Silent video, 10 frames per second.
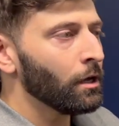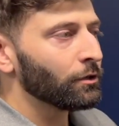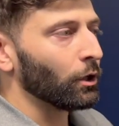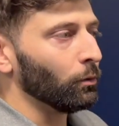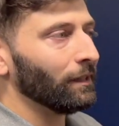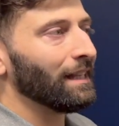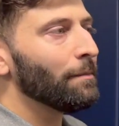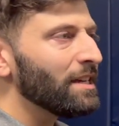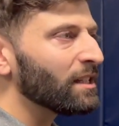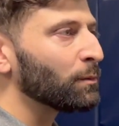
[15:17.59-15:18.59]
So let
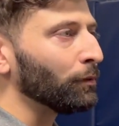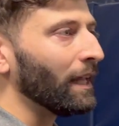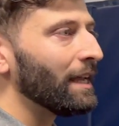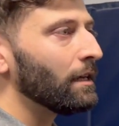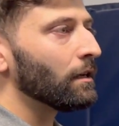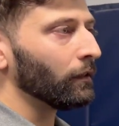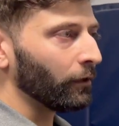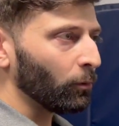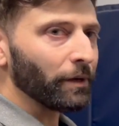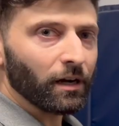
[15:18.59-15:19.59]
me explain a
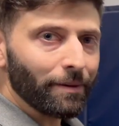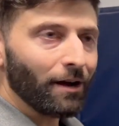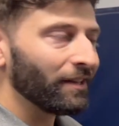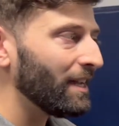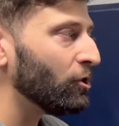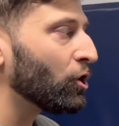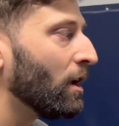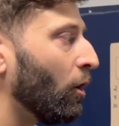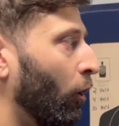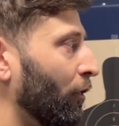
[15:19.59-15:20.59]
little bit about each,
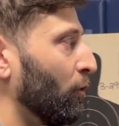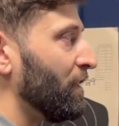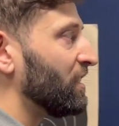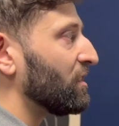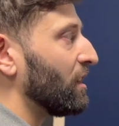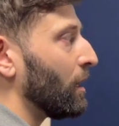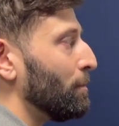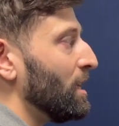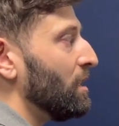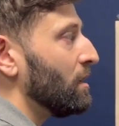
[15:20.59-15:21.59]
although this is going to
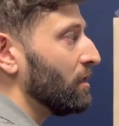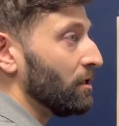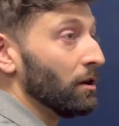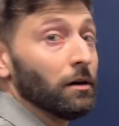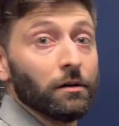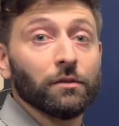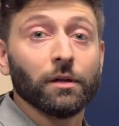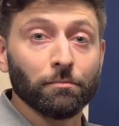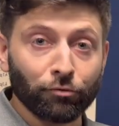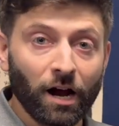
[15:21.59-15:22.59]
be the
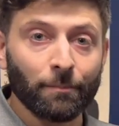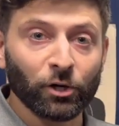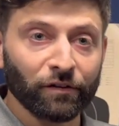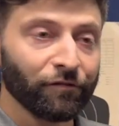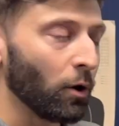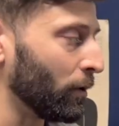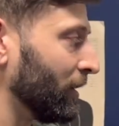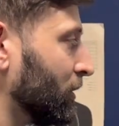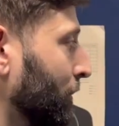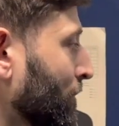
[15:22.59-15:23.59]
primary
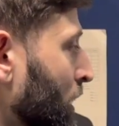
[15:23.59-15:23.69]
focus.